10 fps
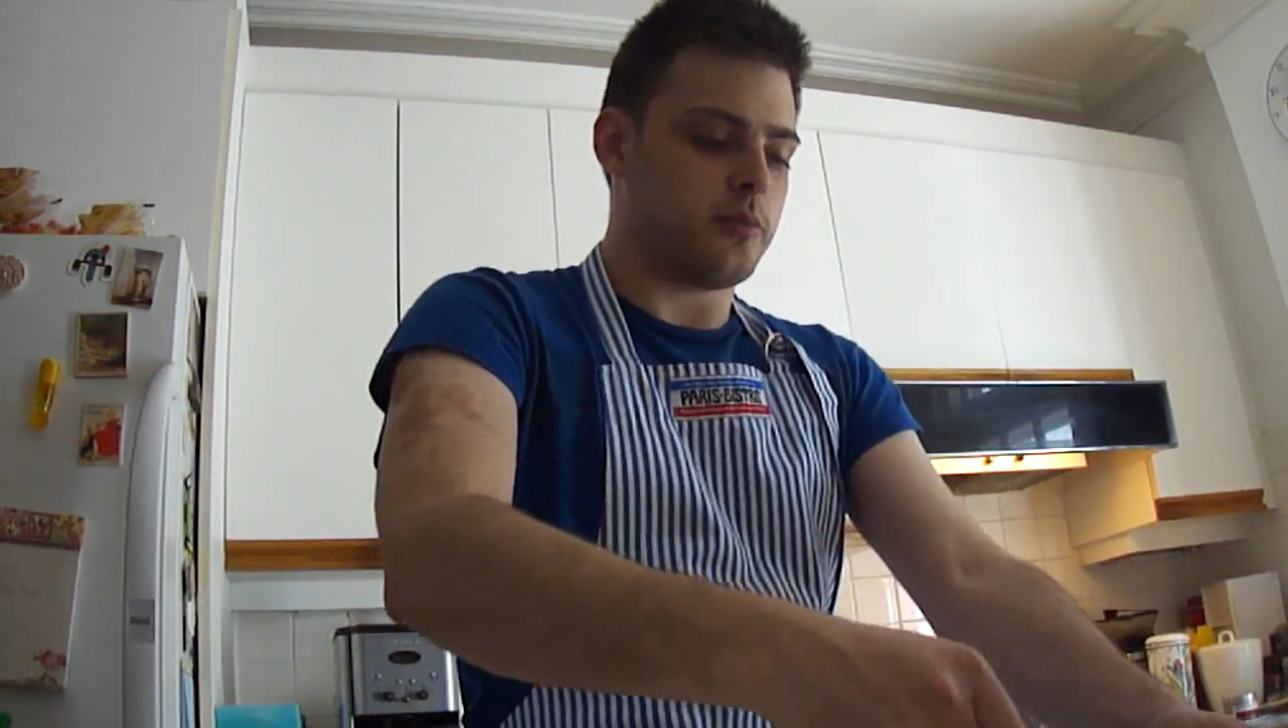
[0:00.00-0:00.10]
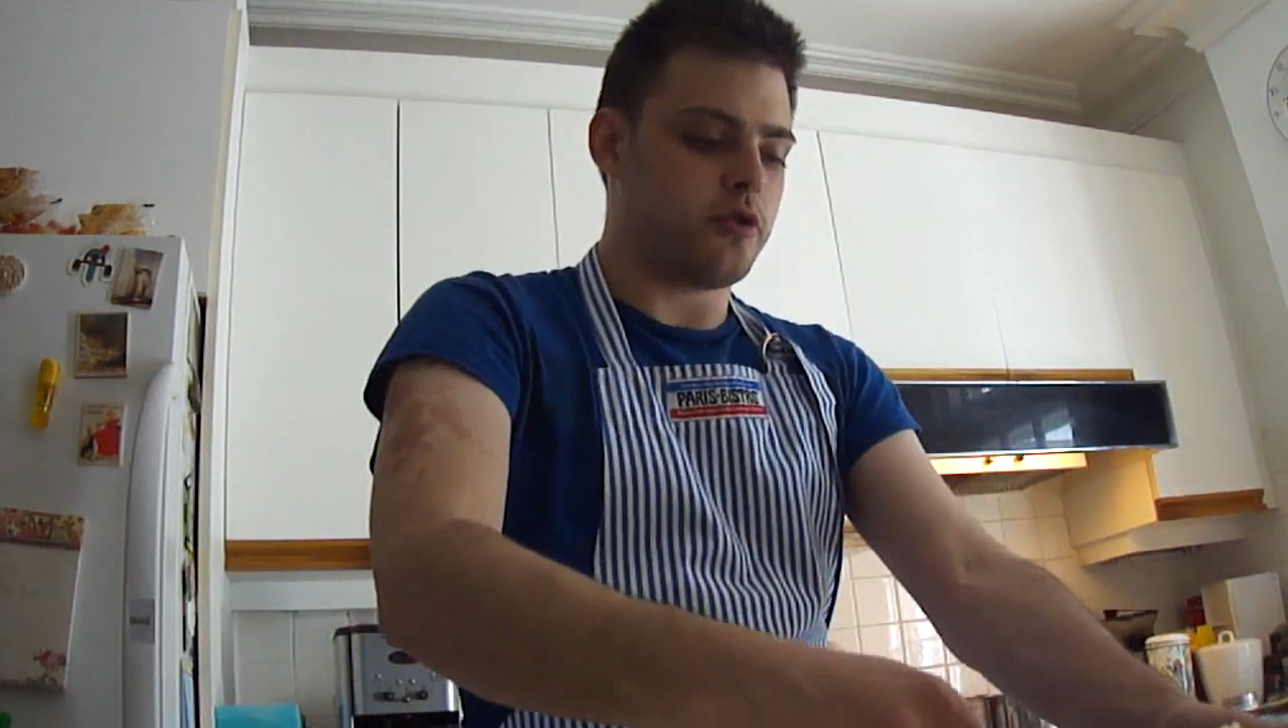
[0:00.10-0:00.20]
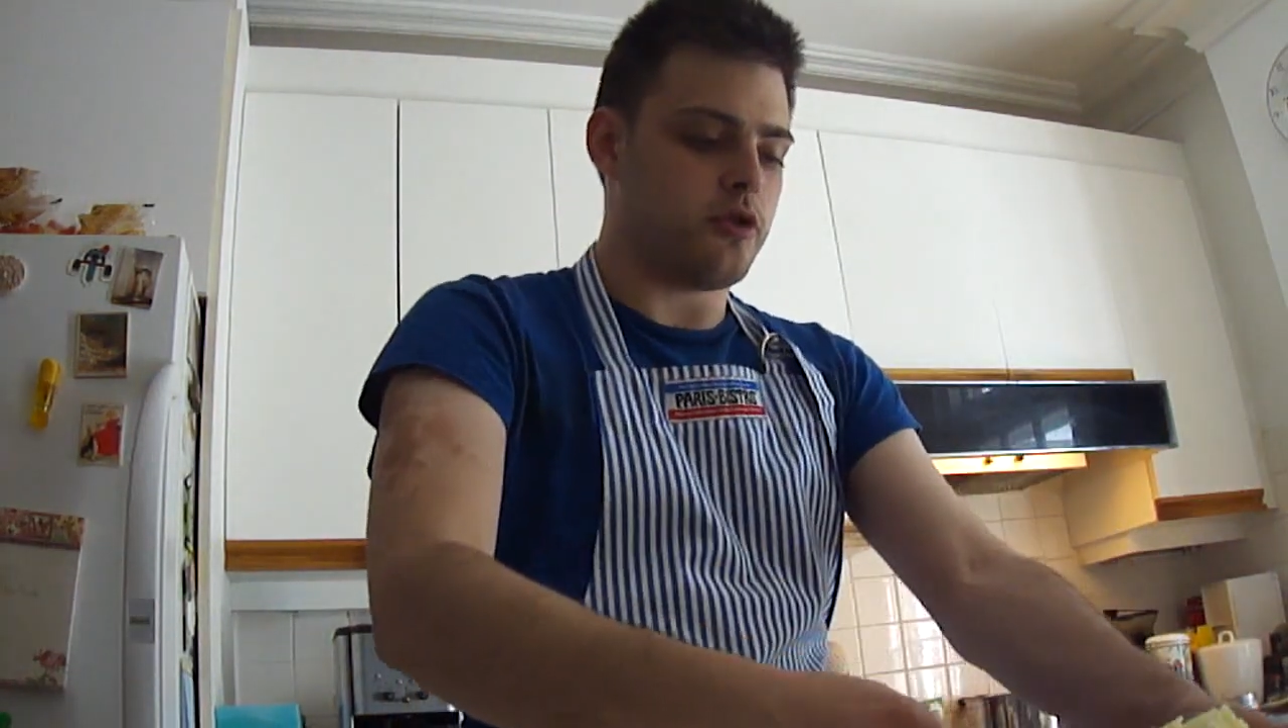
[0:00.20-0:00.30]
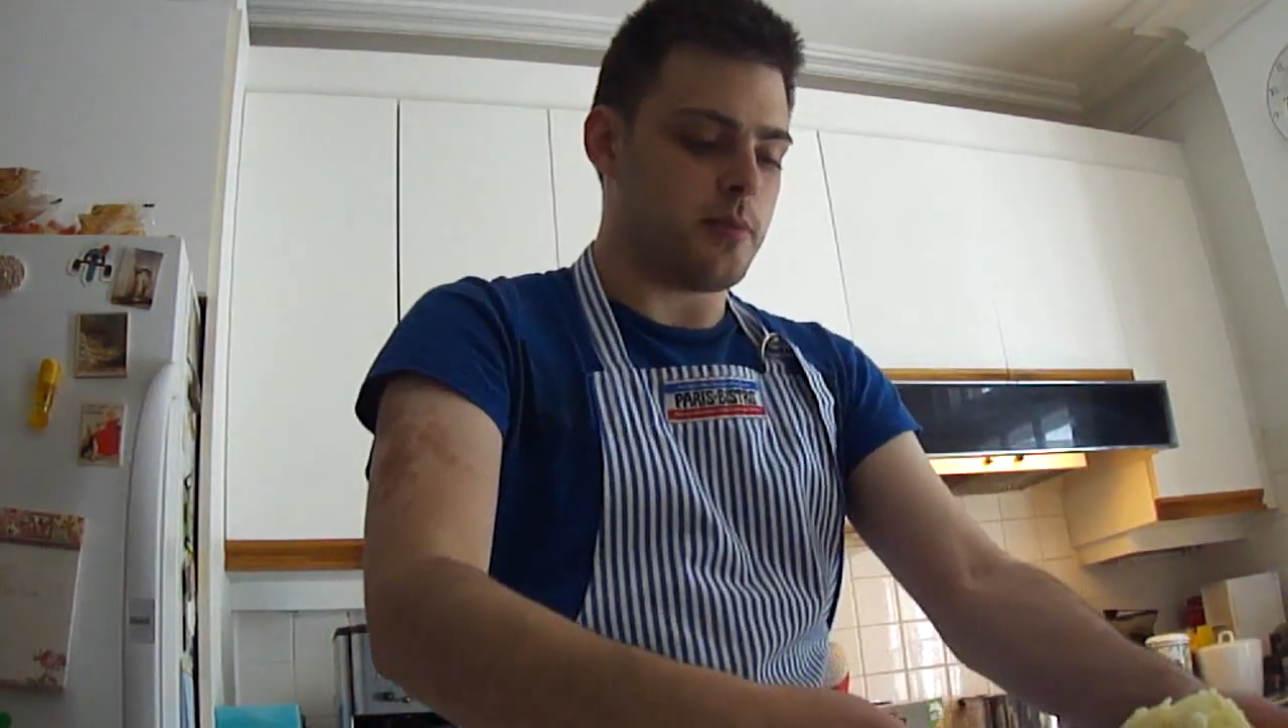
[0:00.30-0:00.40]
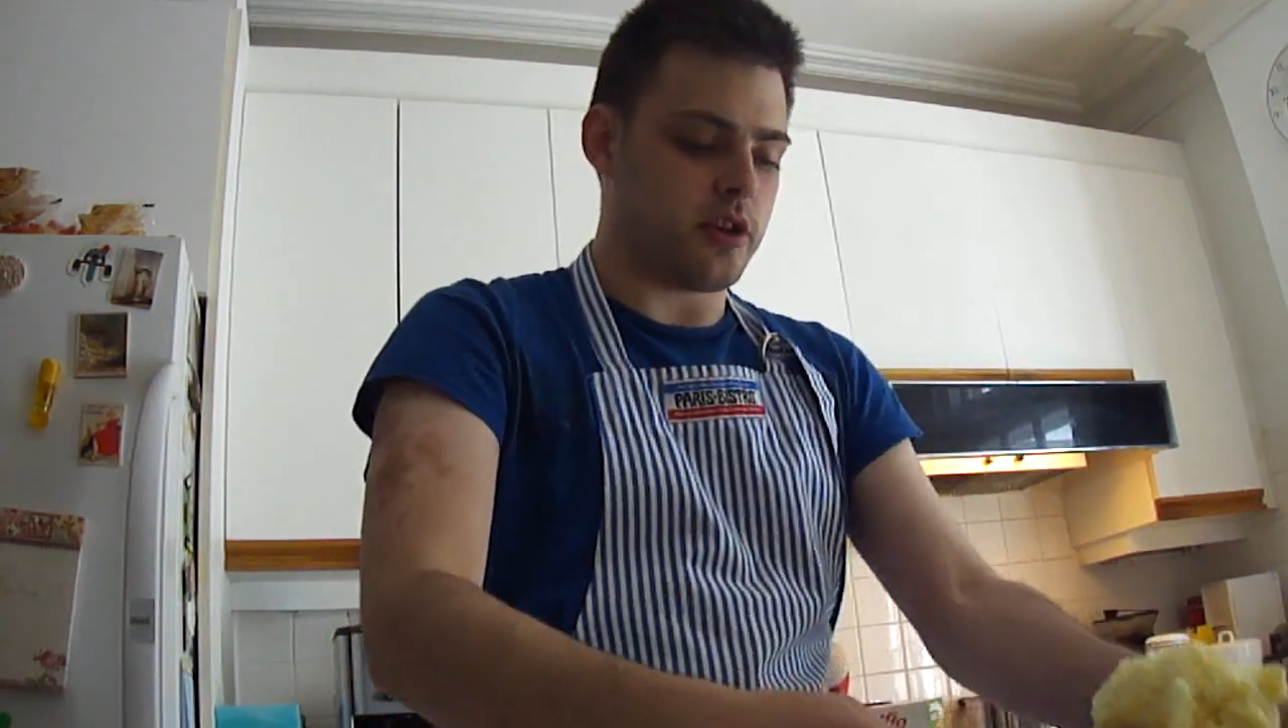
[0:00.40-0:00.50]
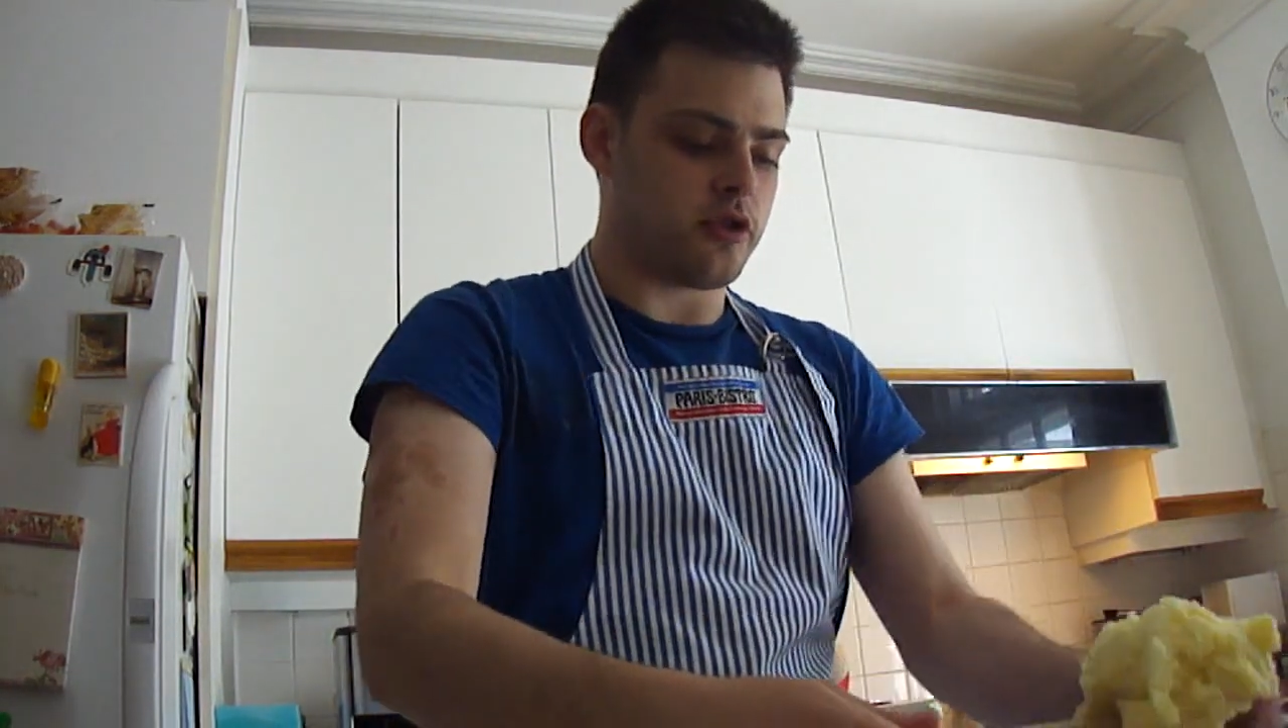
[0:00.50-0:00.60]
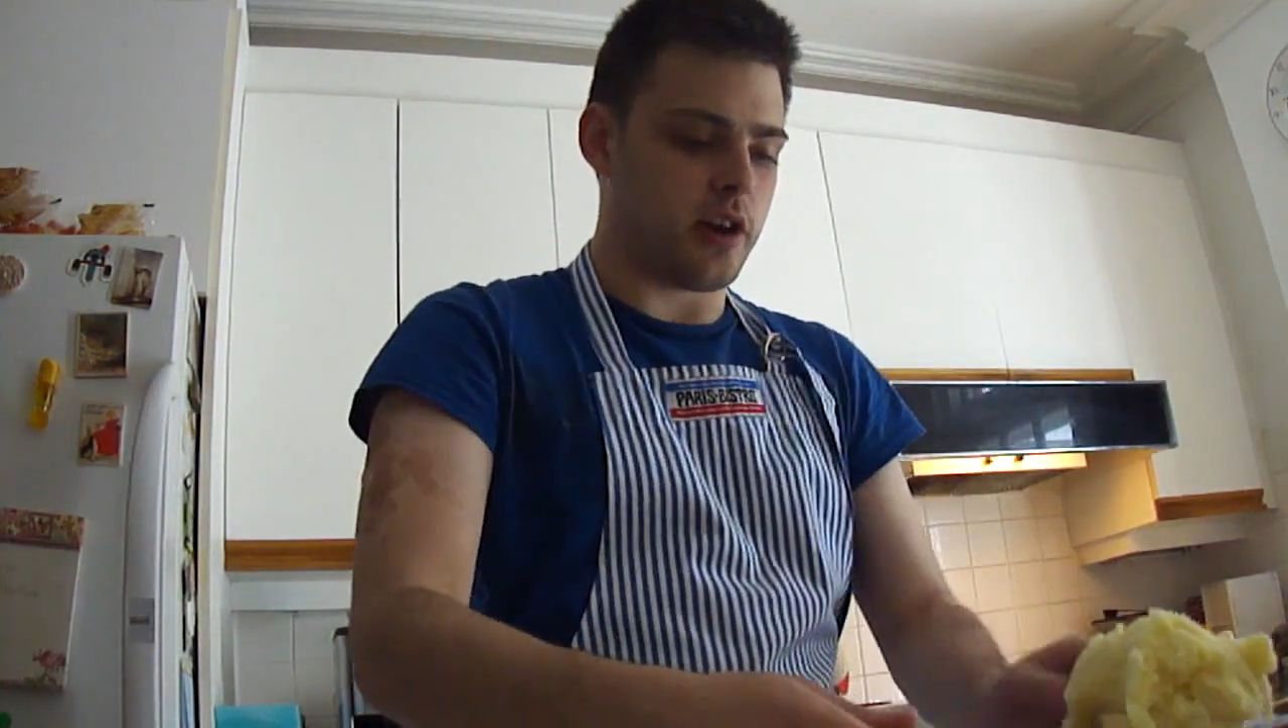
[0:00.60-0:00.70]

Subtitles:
them too much